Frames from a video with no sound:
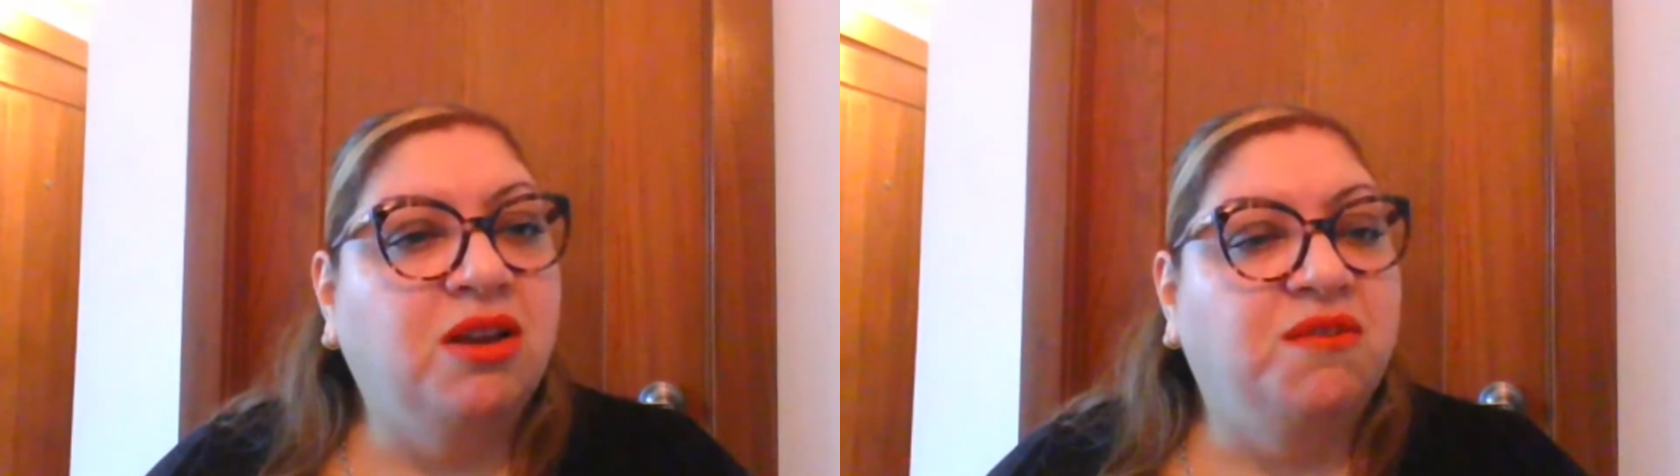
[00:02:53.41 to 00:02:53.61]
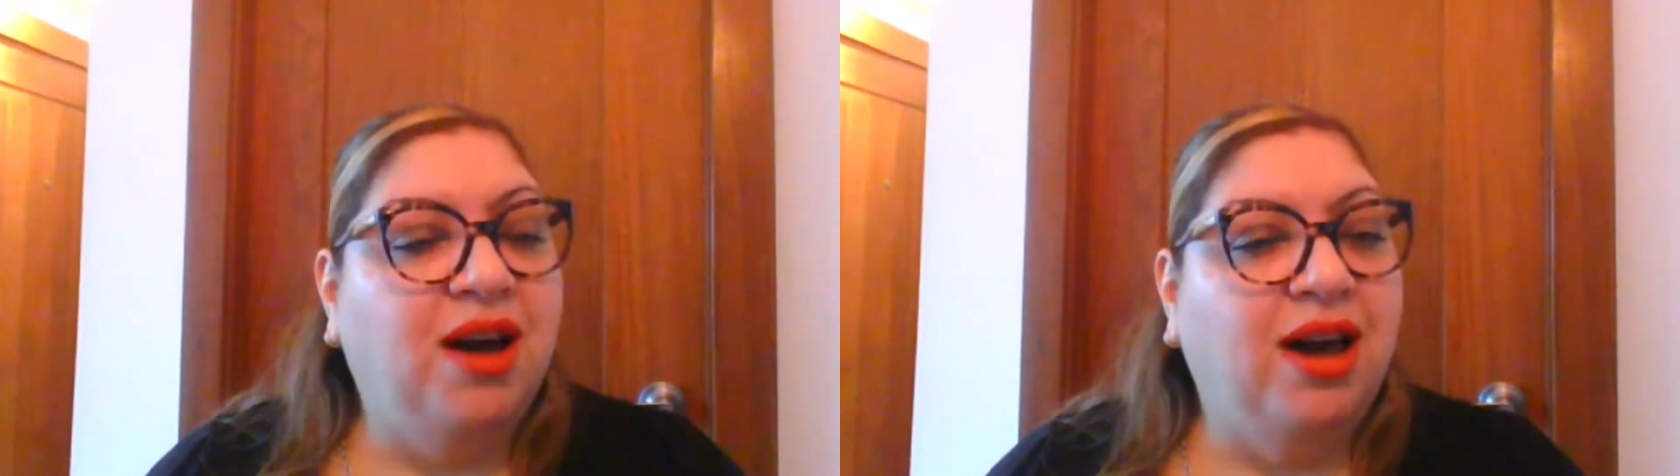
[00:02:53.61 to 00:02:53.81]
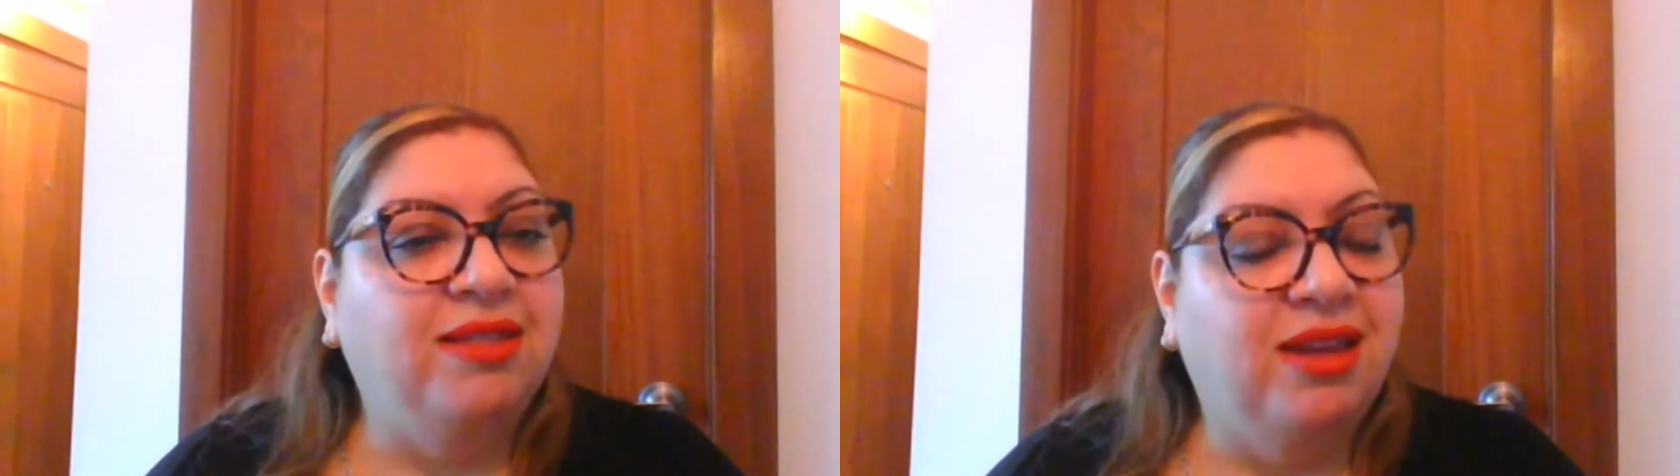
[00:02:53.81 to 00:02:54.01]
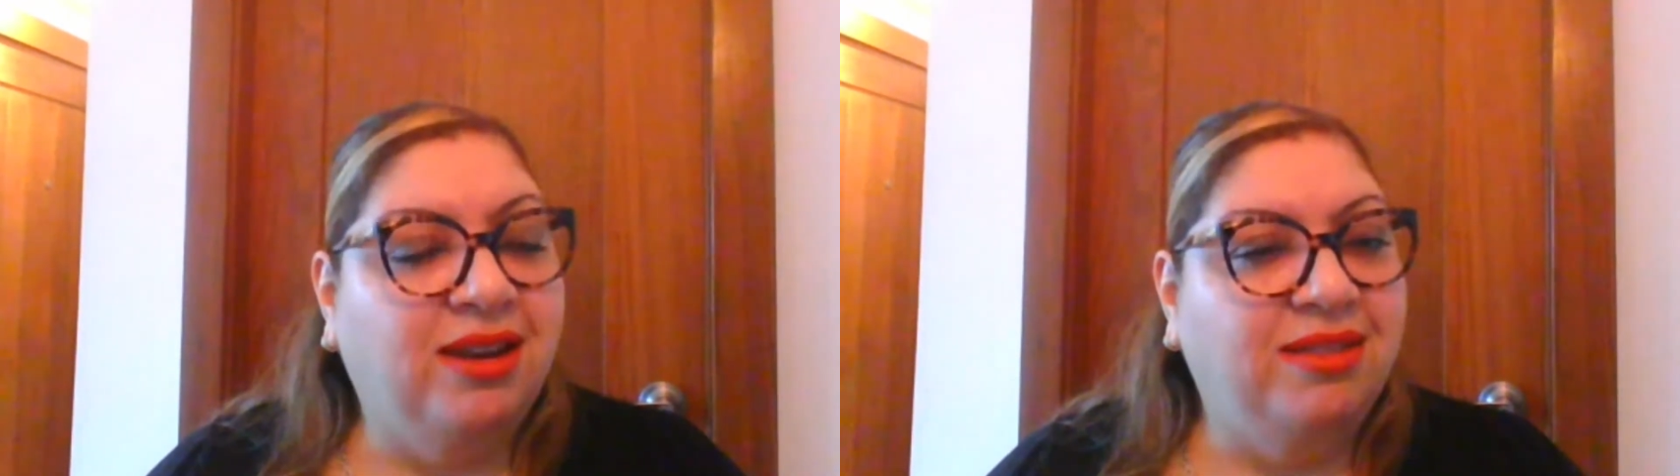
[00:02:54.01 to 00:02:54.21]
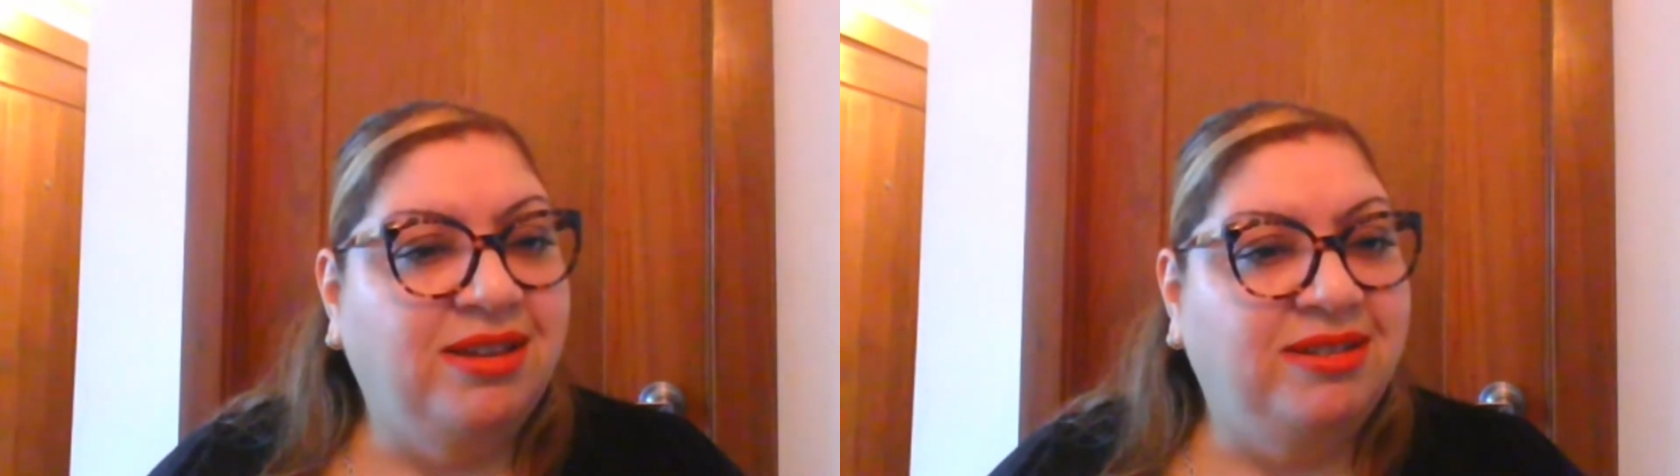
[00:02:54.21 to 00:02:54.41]
to find that
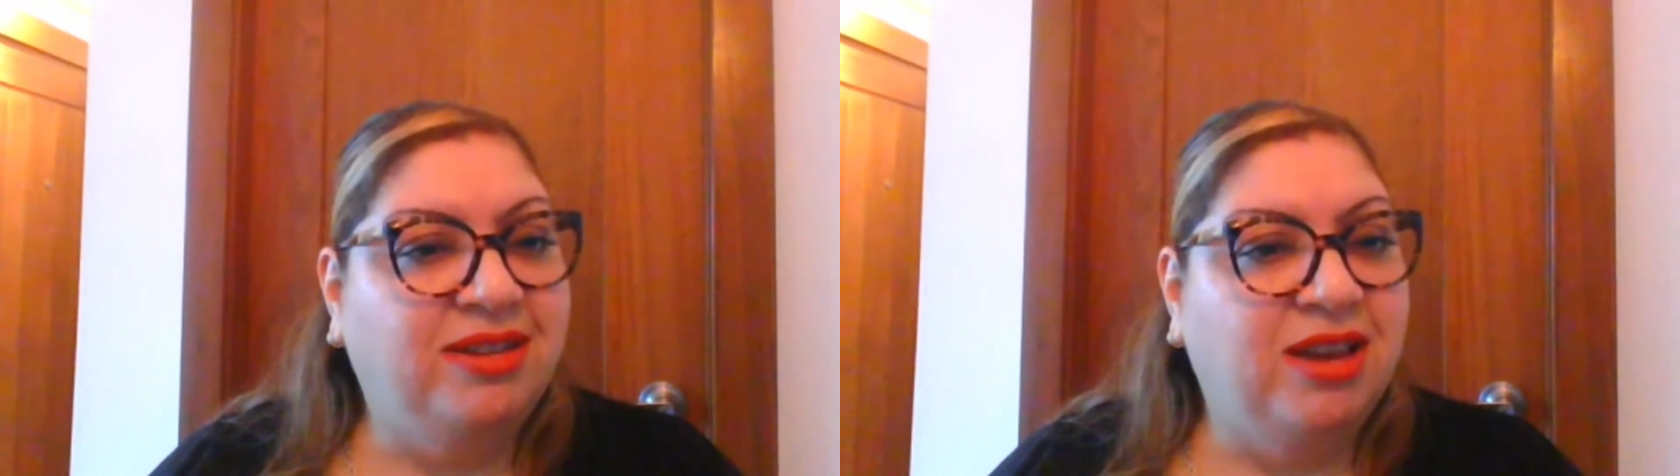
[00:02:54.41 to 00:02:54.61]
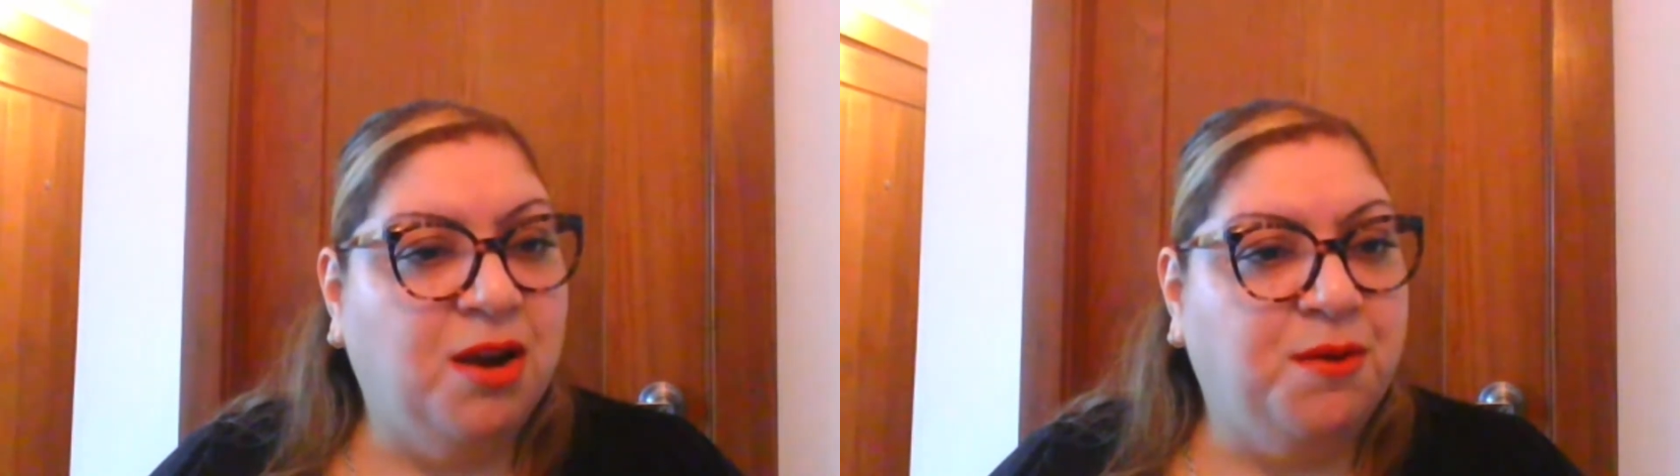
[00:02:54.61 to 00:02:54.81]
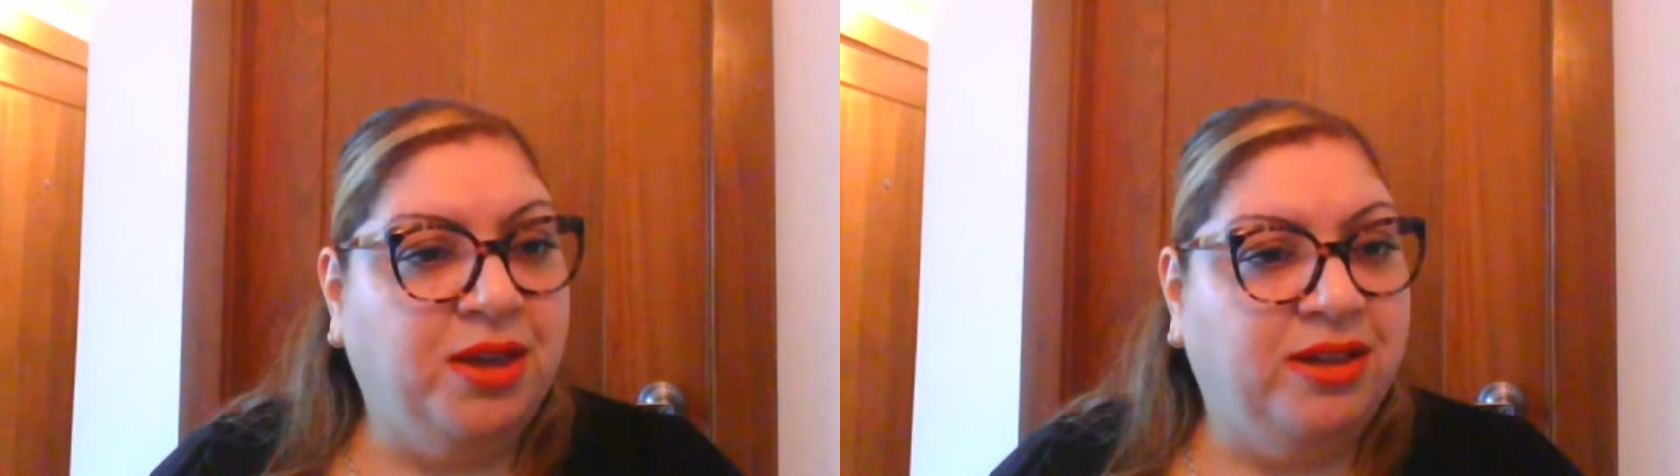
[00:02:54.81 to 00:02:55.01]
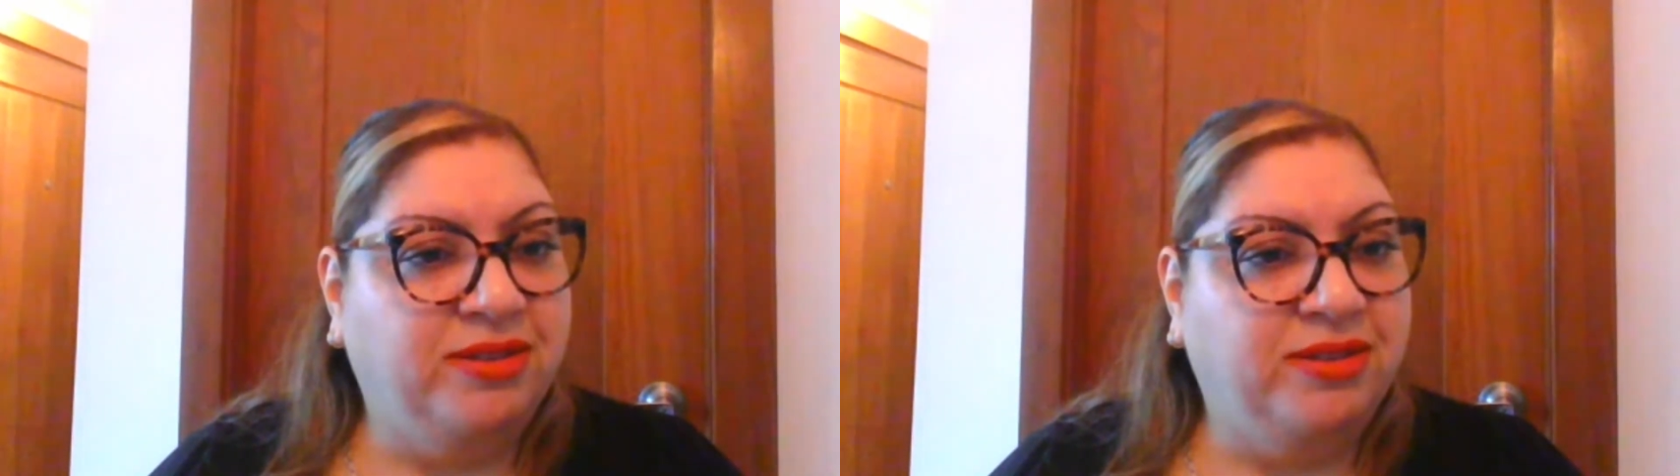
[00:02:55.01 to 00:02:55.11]
in these areas,